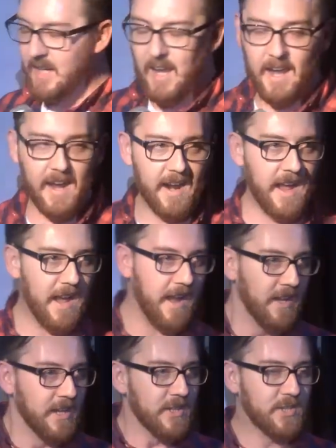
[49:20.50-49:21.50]
And
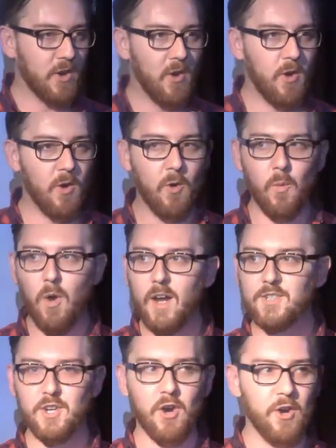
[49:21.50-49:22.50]
uh, so
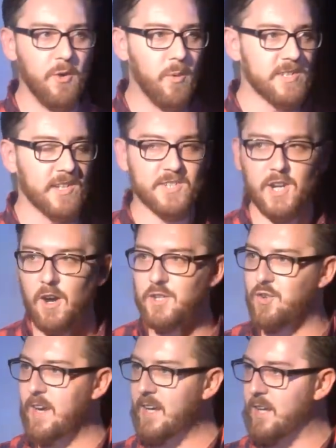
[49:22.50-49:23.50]
what I'd done was I started
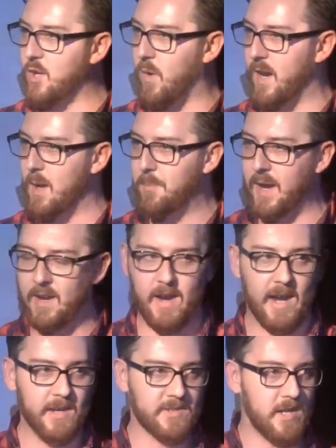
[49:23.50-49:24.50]
drinking quite a bit.
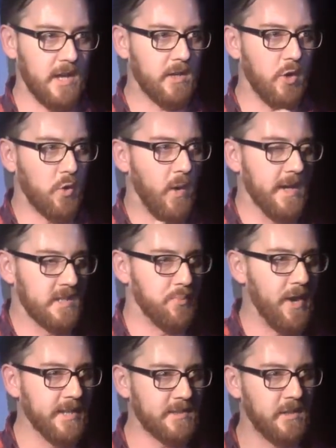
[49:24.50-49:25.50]
I, I got quite
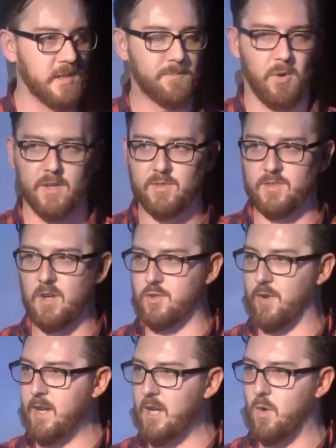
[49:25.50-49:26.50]
depressed at this point, so I
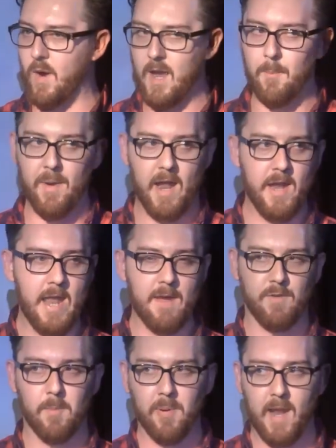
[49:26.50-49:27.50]
started drinking quite a bit.
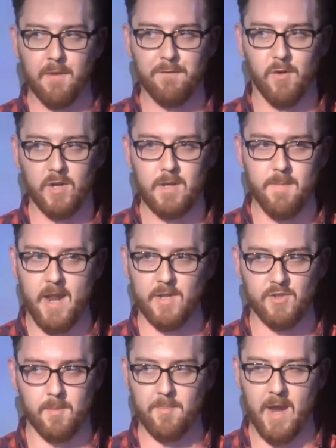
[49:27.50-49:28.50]
Never play footy
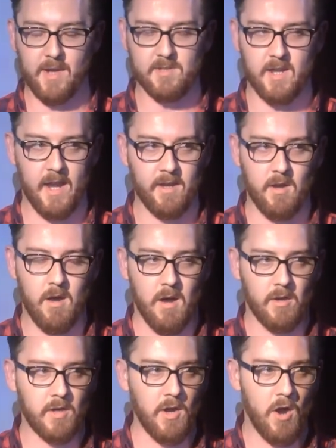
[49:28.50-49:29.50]
manager pissed, like,
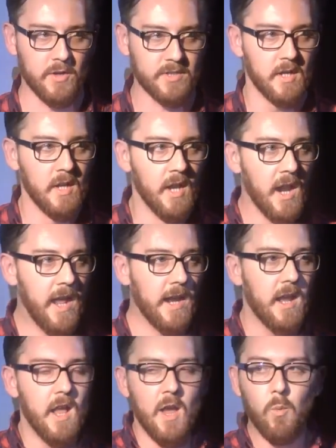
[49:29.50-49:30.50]
oh, God.
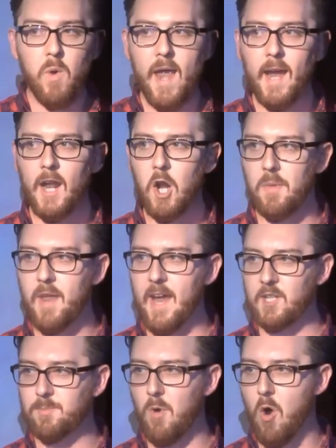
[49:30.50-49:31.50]
Like, waking up up the
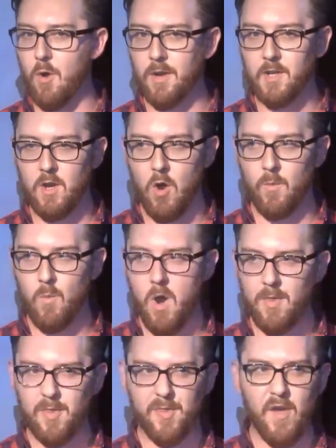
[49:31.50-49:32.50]
next morning going,
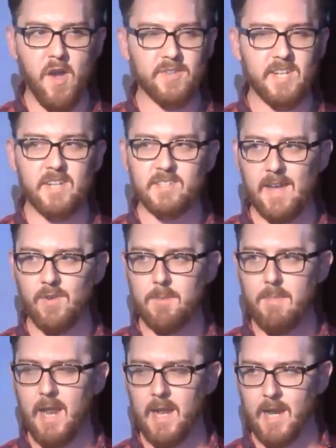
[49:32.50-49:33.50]
what,
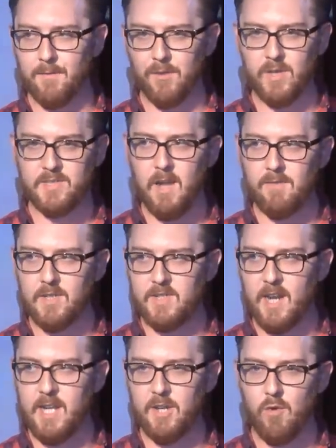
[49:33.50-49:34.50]
37 million for a
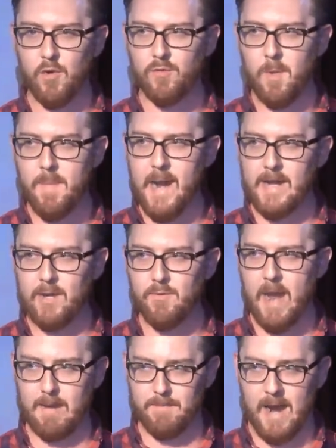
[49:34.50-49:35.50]
17-year-old Romanian
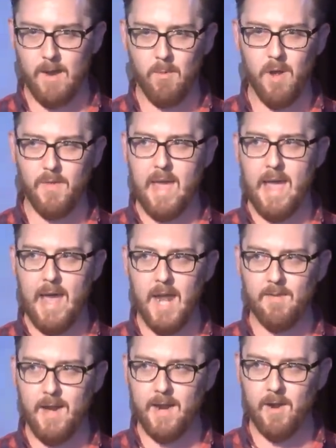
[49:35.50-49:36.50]
right back? What the
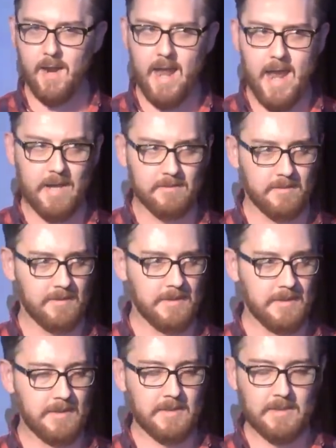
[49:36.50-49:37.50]
hell
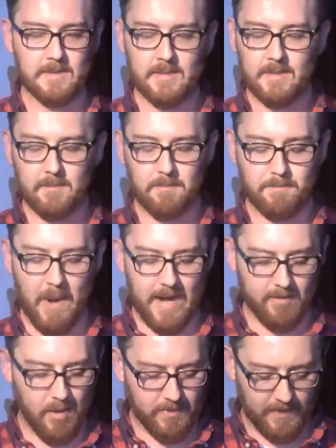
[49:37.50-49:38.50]
am I doing here?
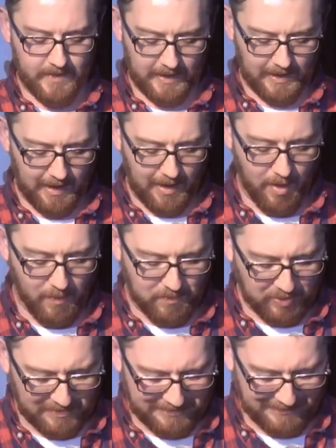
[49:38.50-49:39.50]
Bankrupted the club.